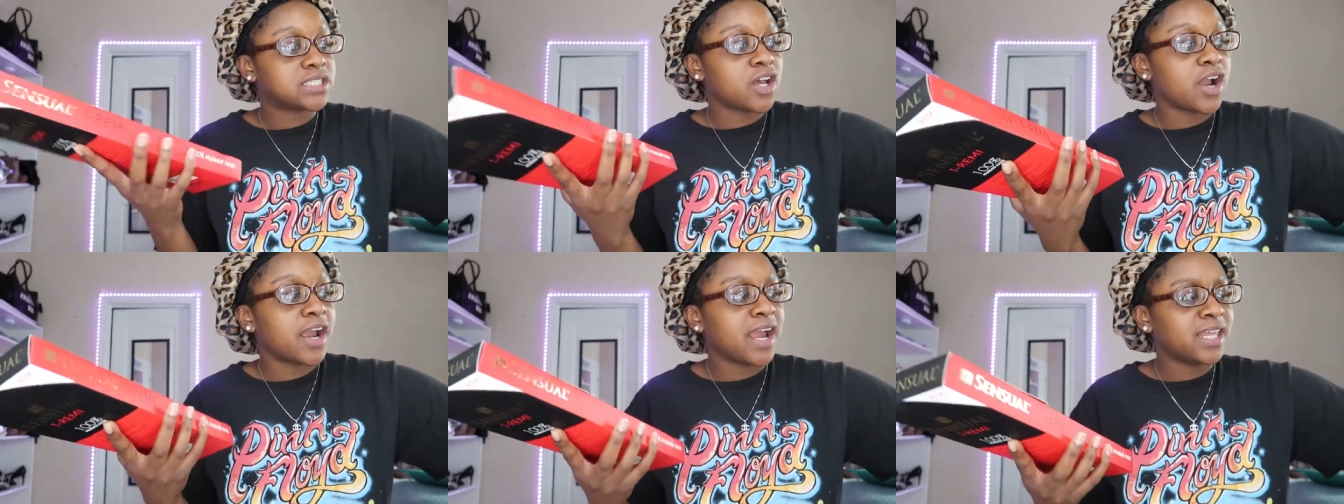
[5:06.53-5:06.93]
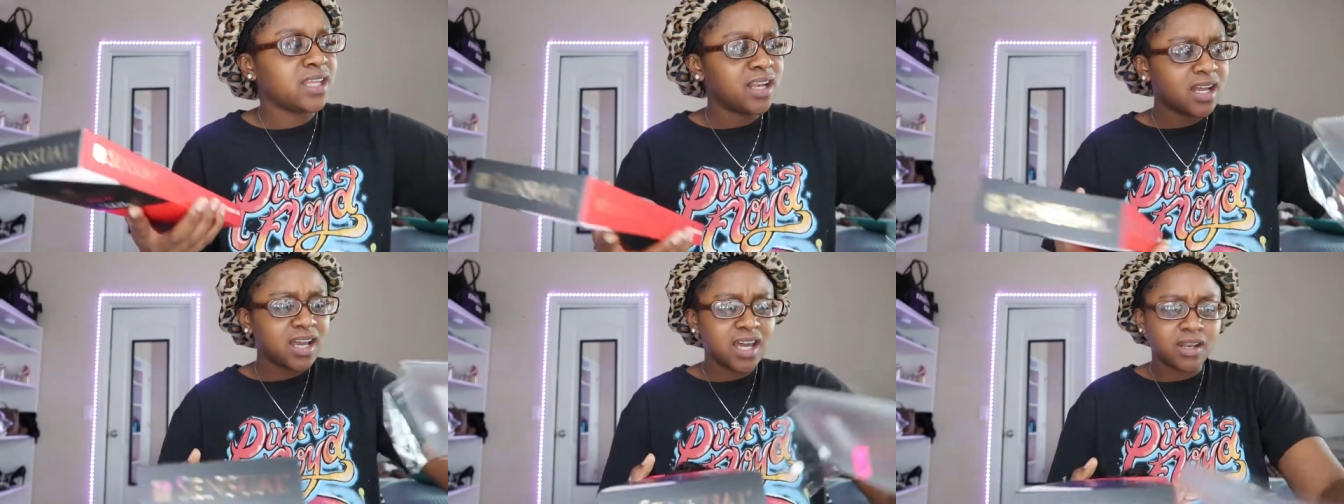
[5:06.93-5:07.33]
Sorry, I
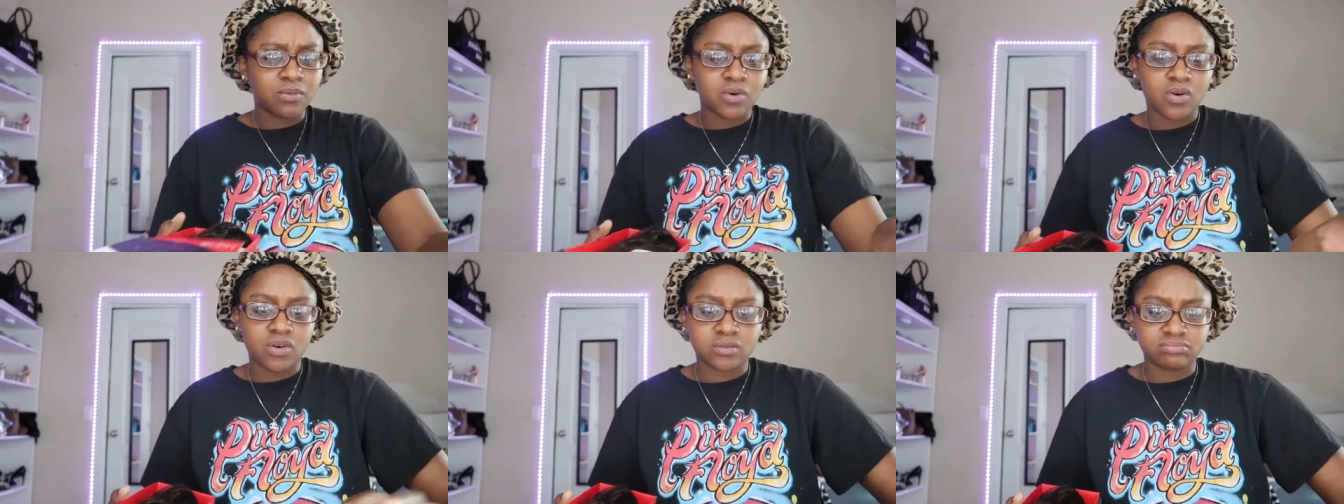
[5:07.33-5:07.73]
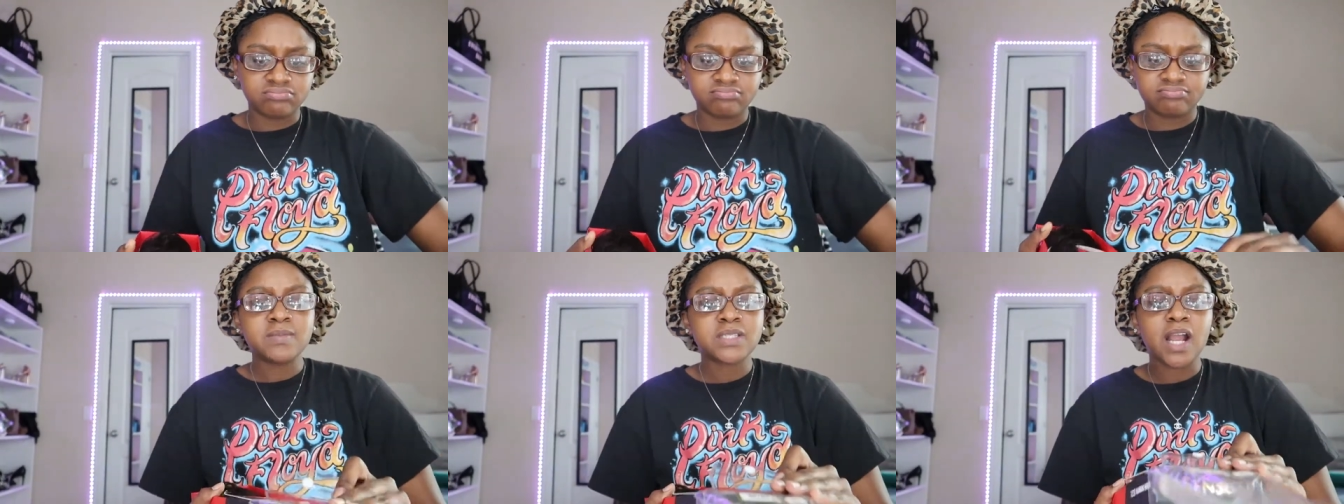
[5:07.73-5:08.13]
thought I got it wrong.
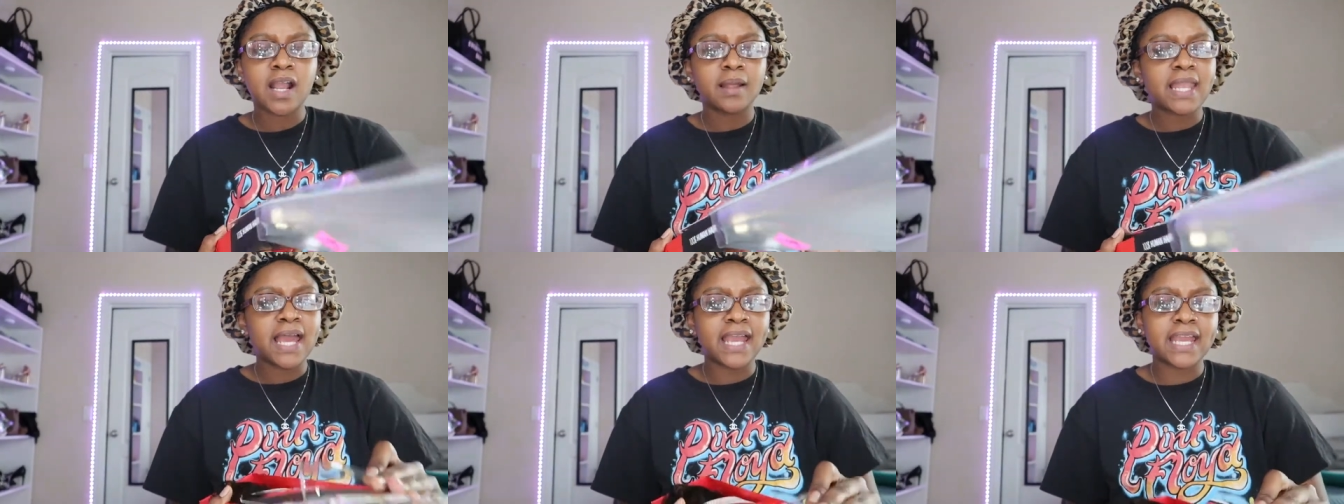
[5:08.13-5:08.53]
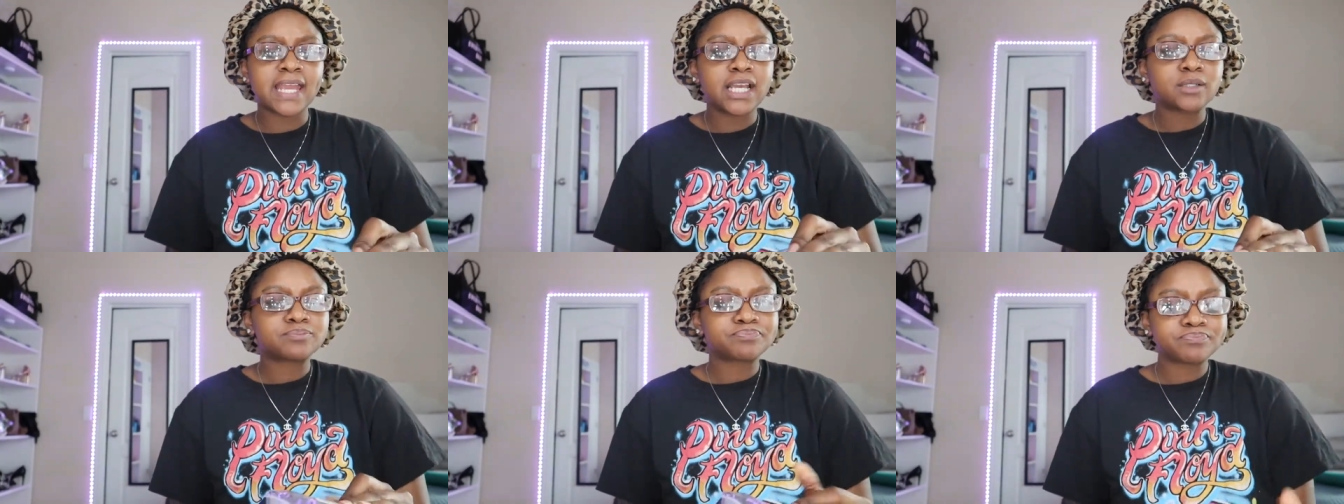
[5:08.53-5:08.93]
I'm sorry,
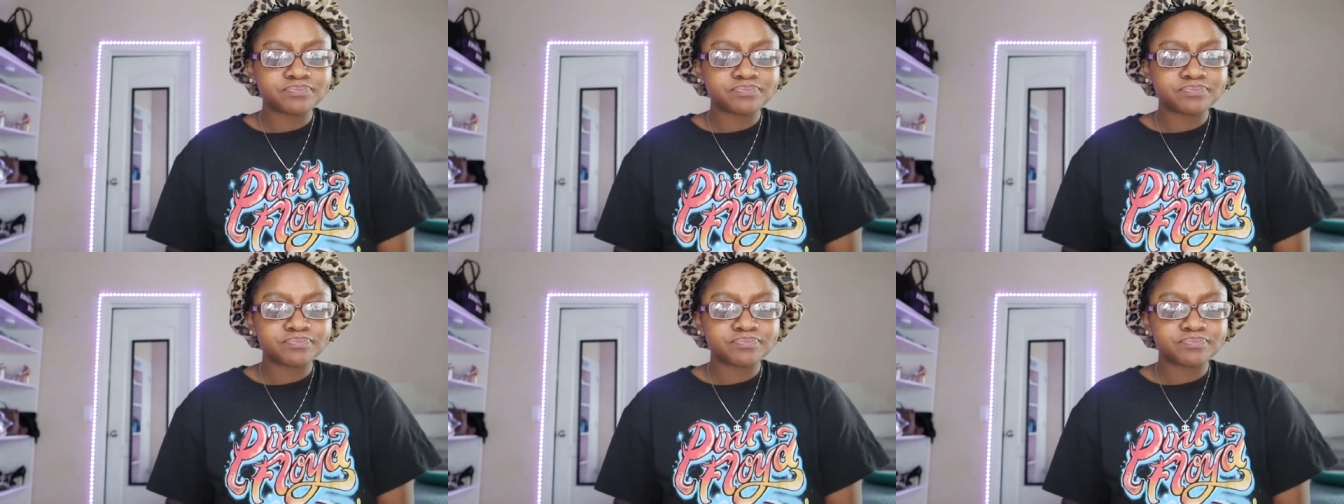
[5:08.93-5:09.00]
like,